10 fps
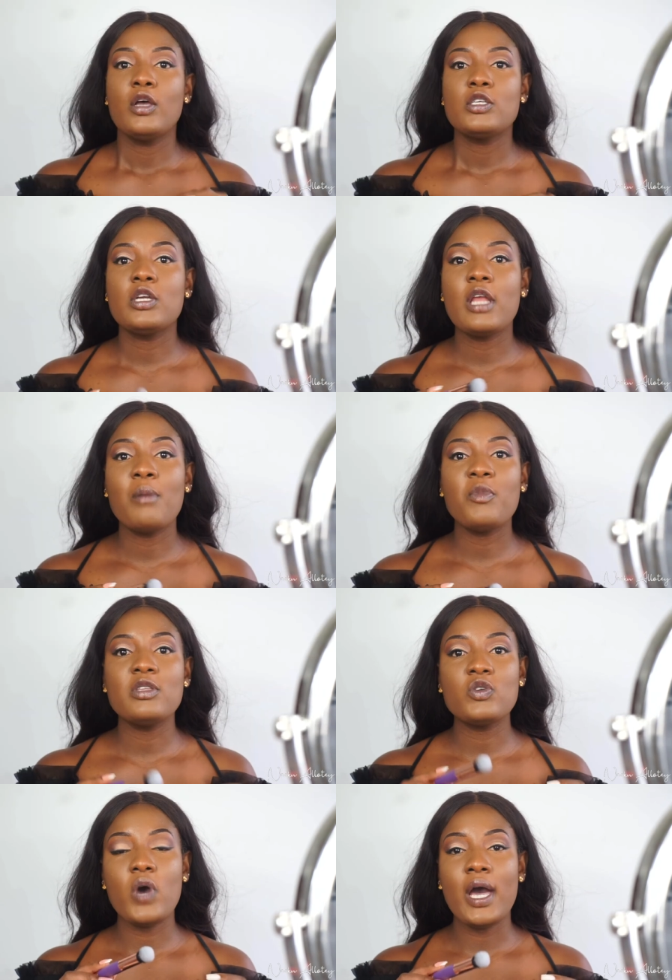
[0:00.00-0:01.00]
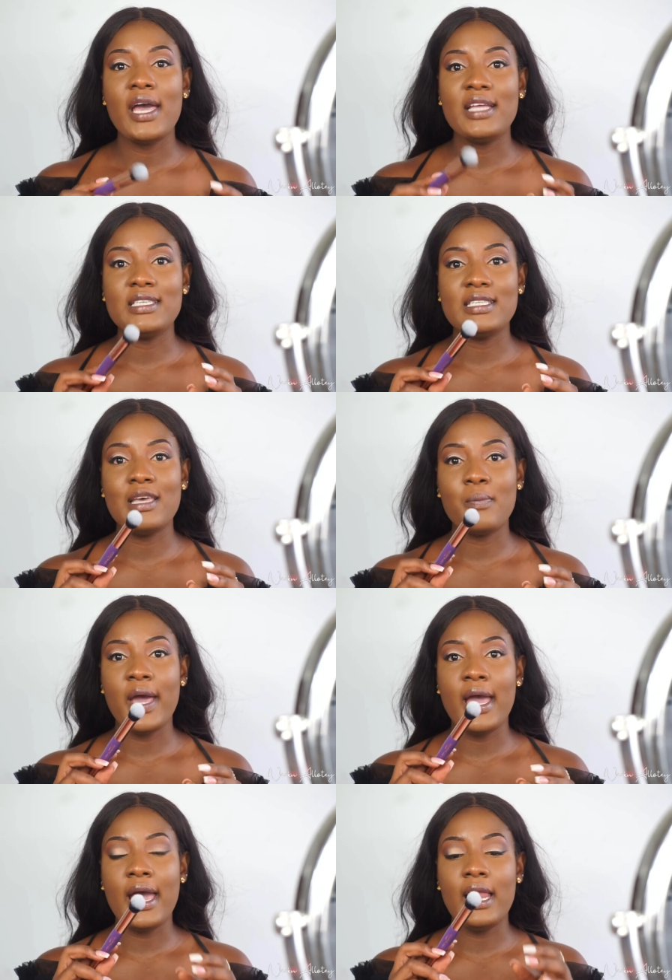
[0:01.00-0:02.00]
So now I'm going to go ahead to set my
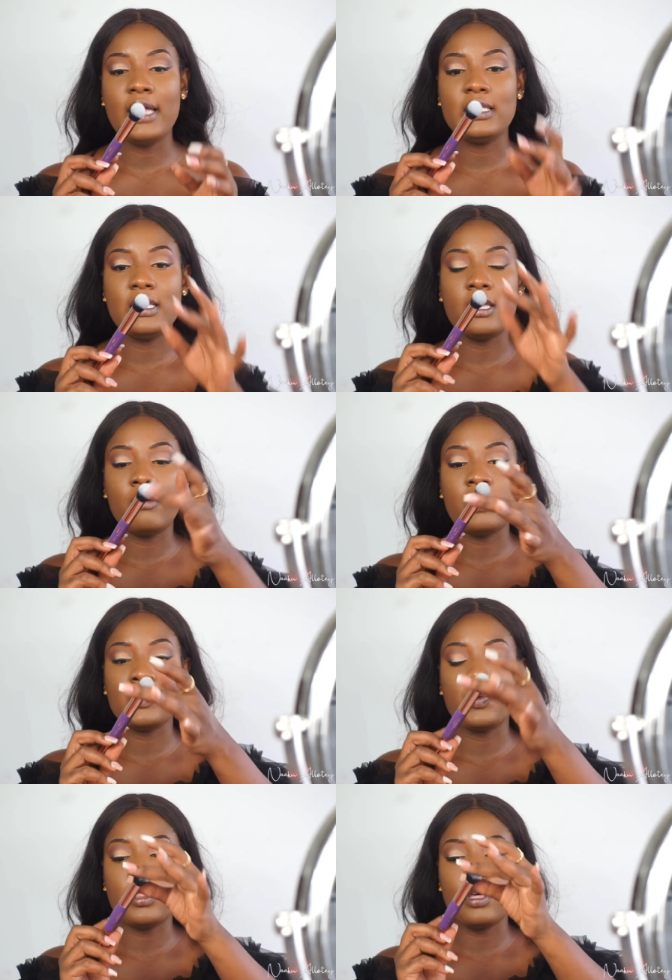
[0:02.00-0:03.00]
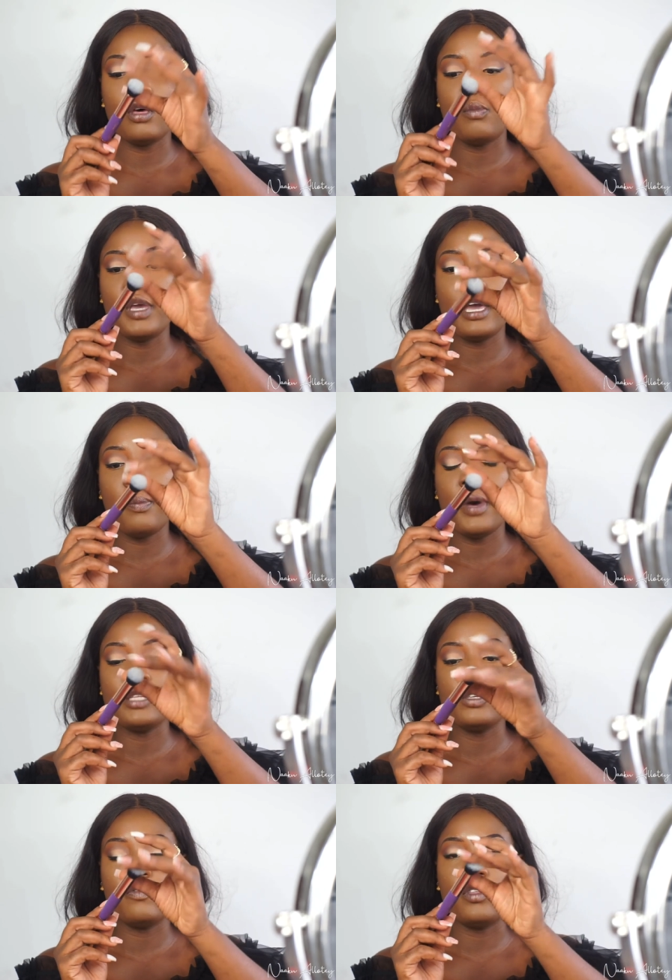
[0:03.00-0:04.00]
highlighted areas with the bigger
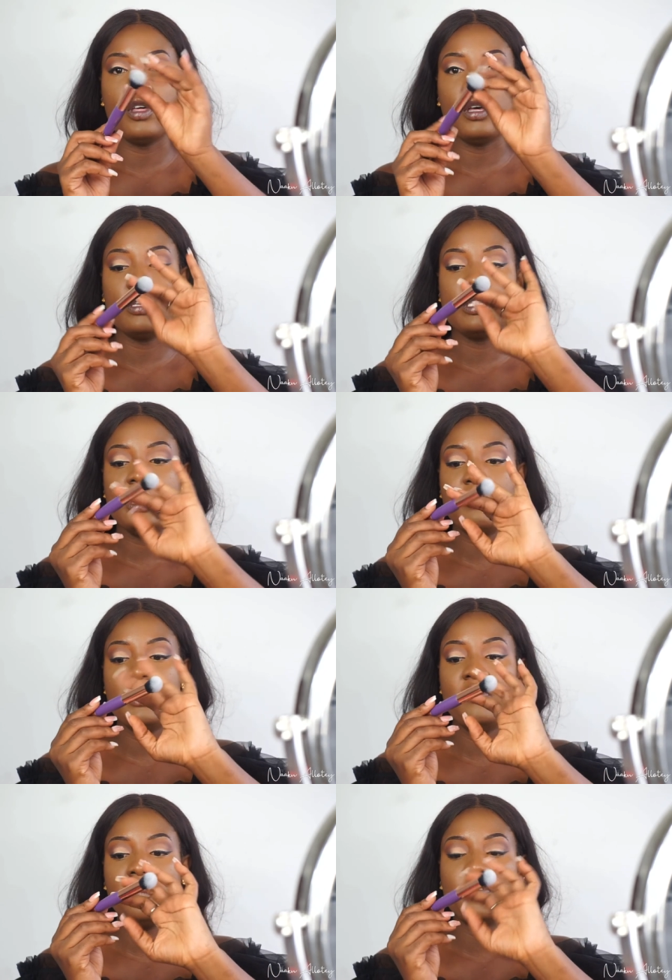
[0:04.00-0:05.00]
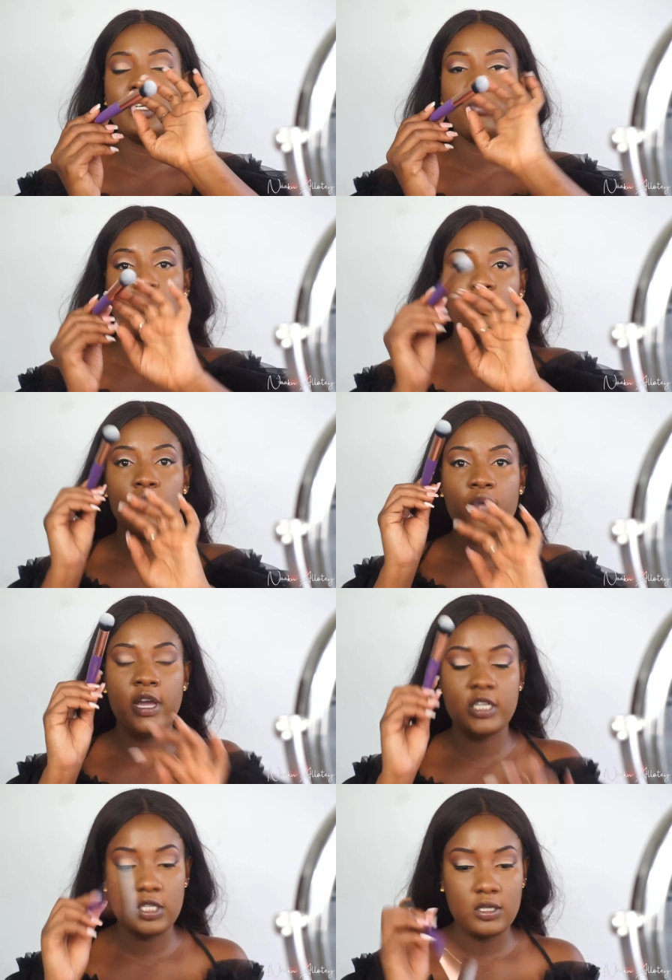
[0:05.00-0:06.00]
part of the CB15 Pro brush.